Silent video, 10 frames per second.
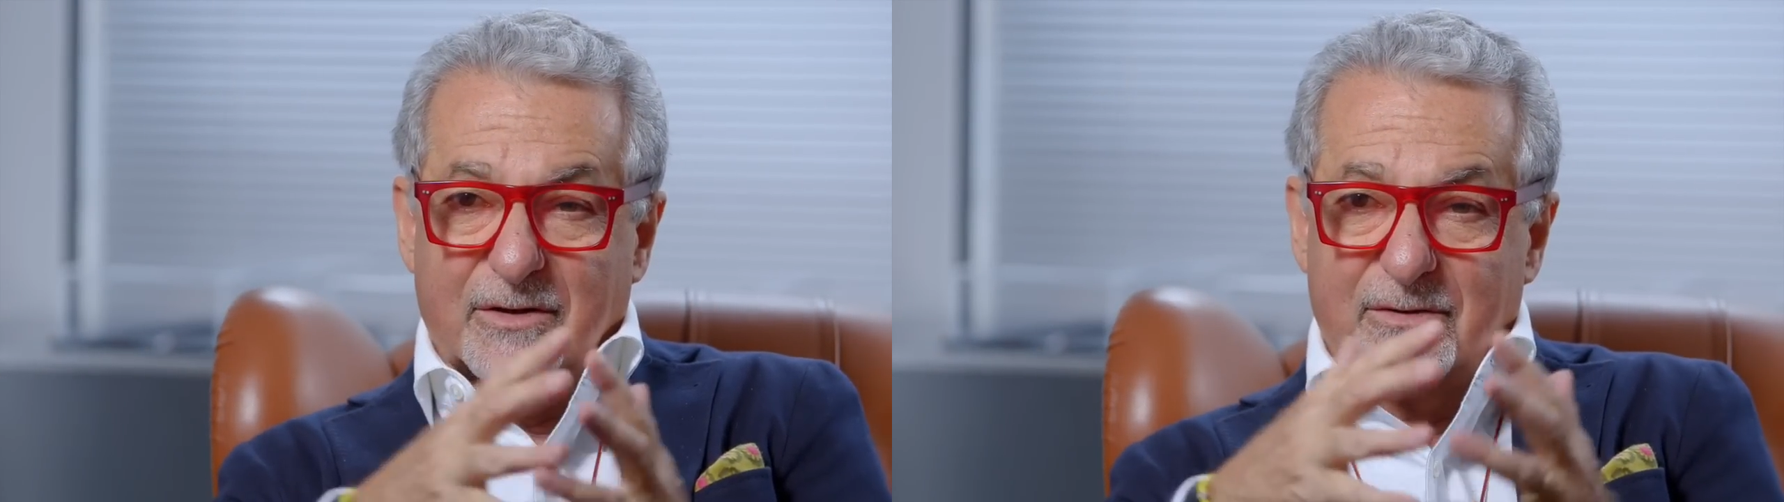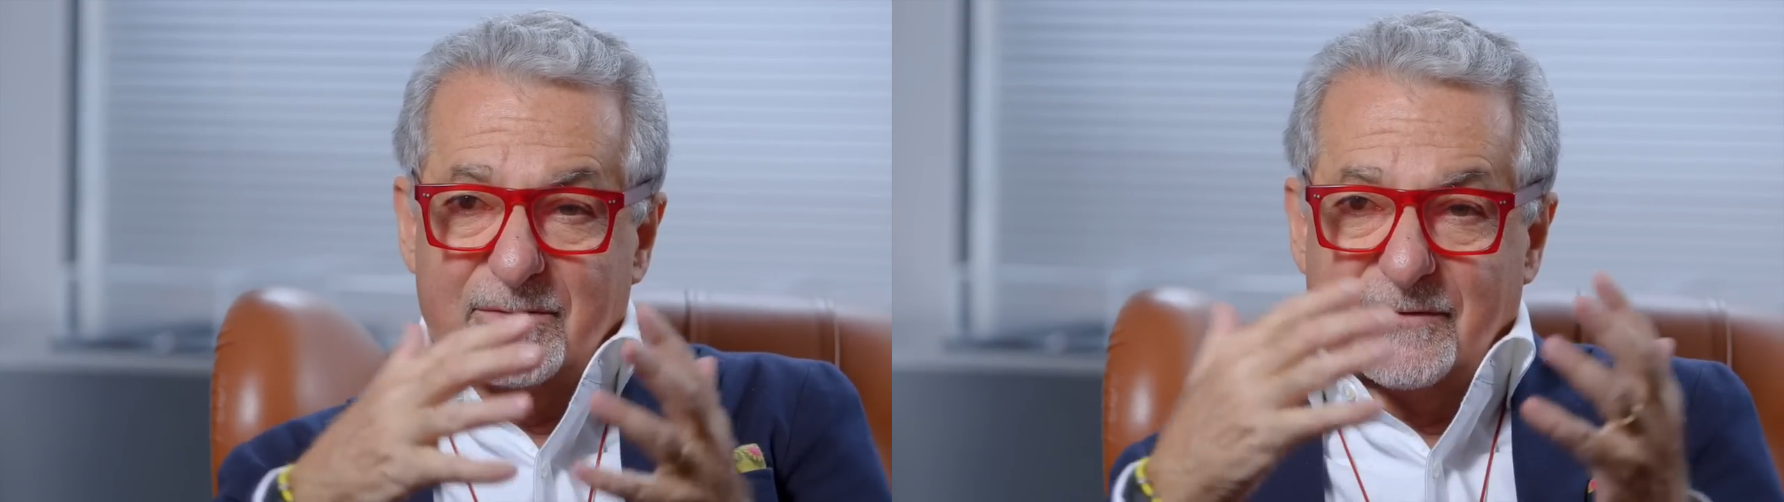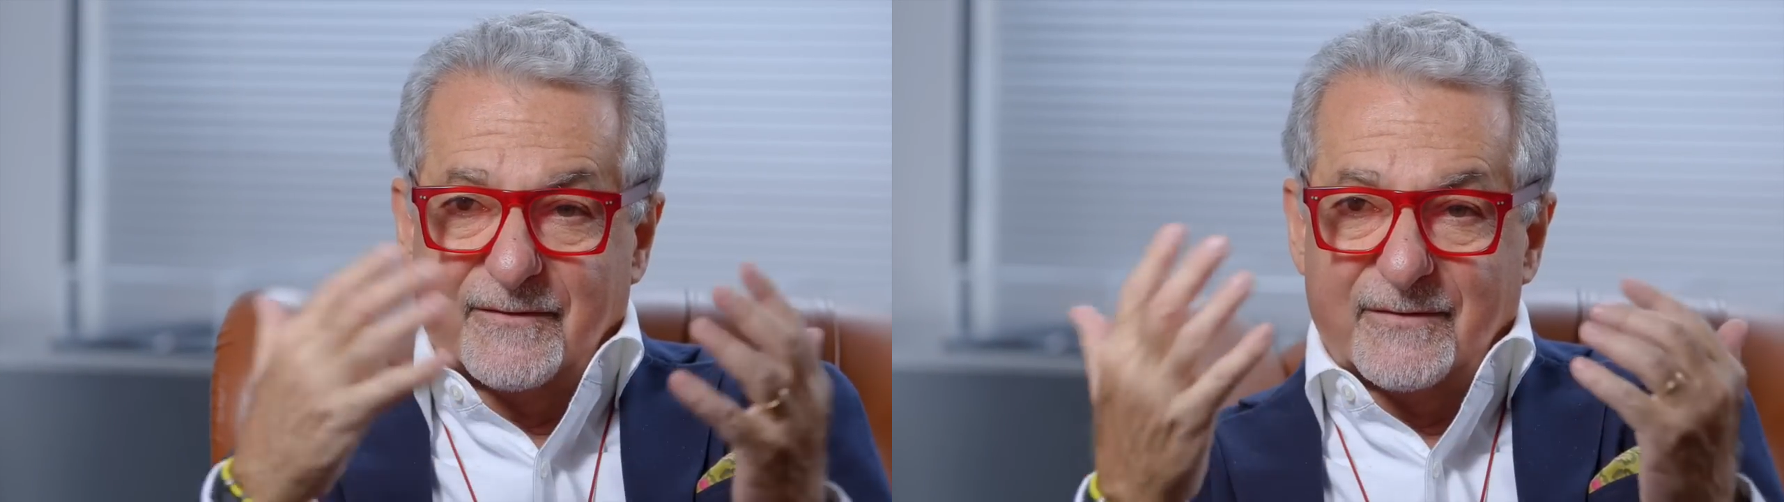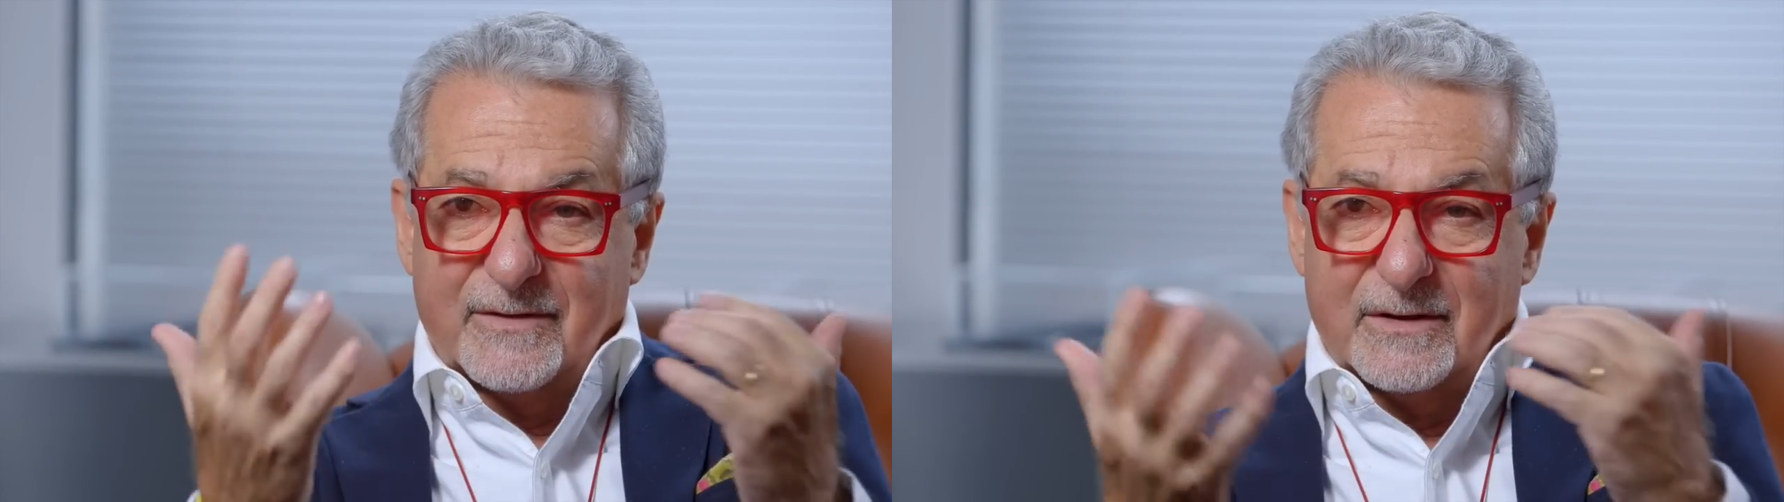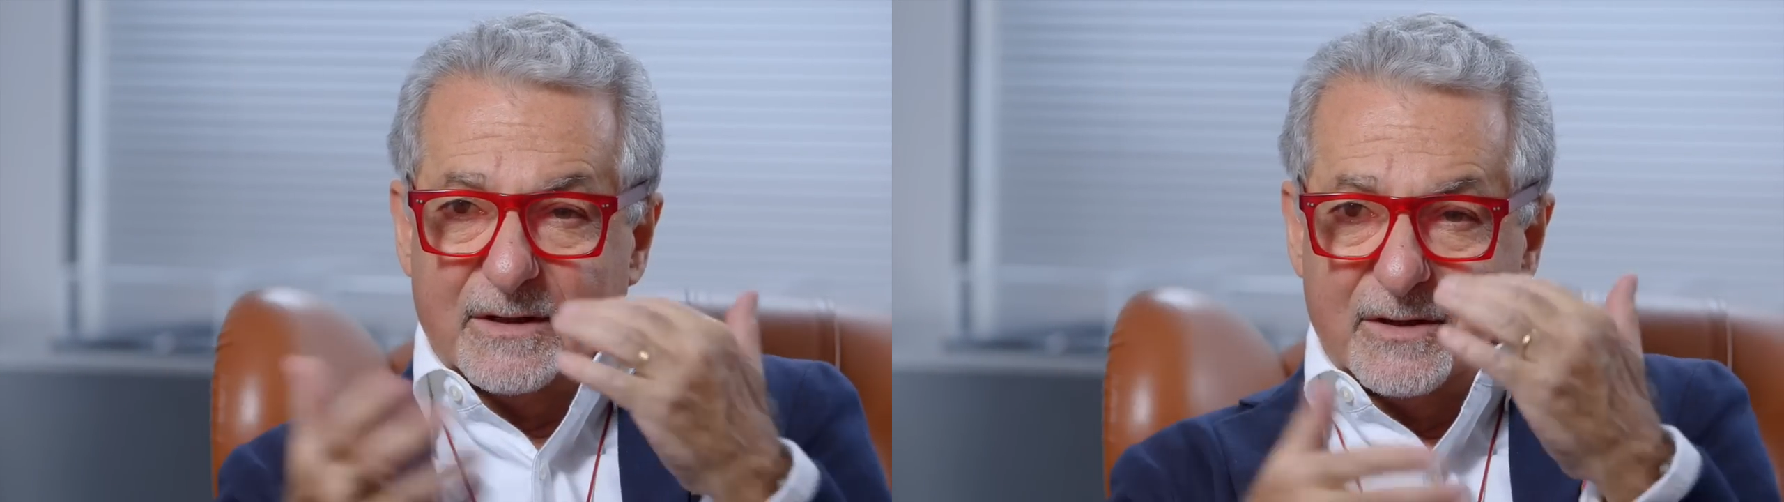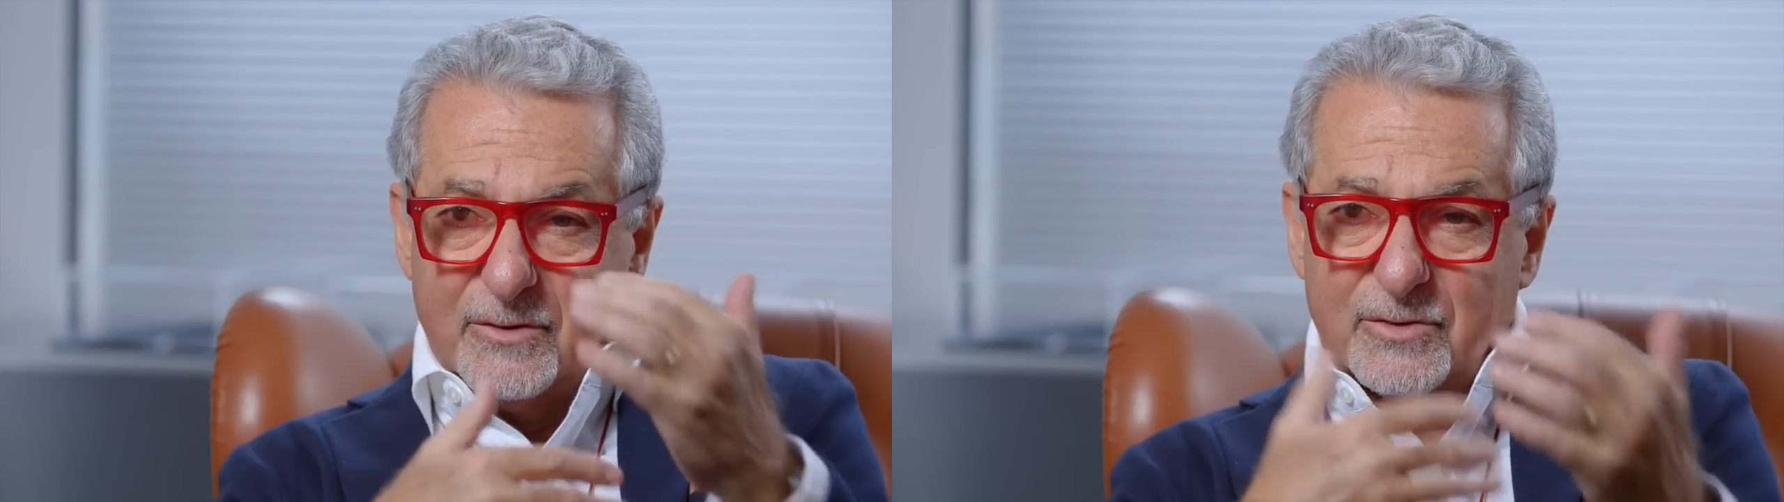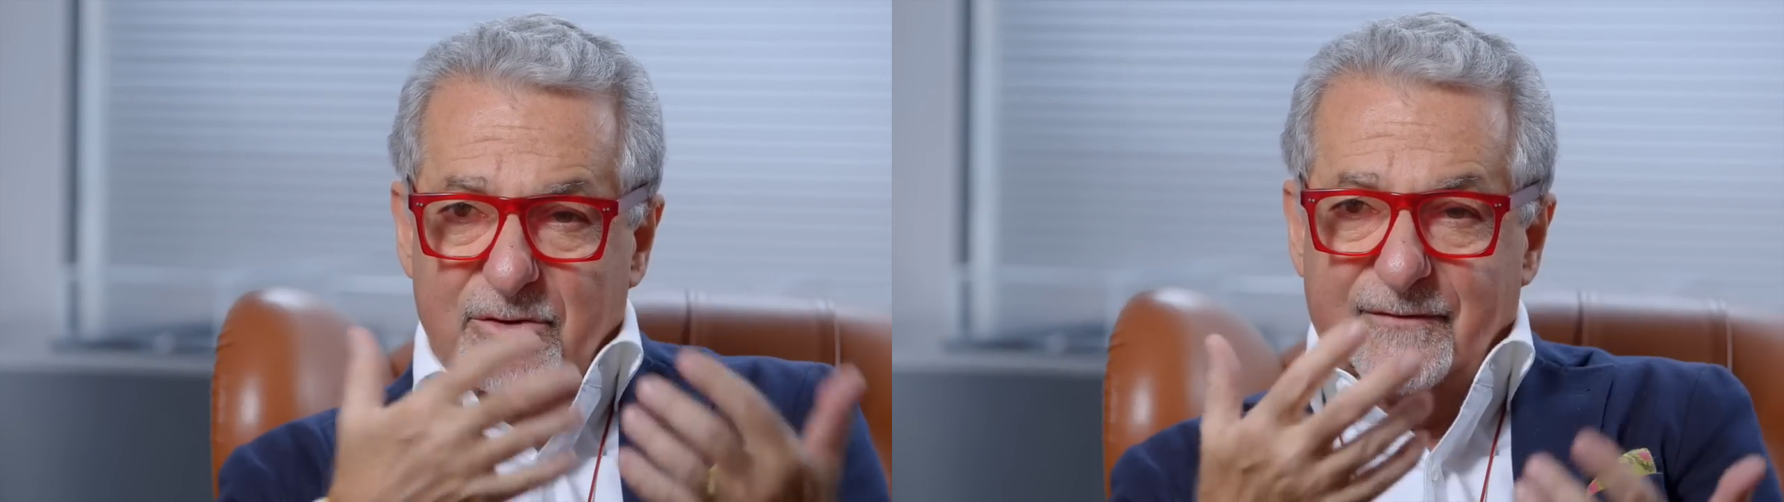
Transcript: terms of the use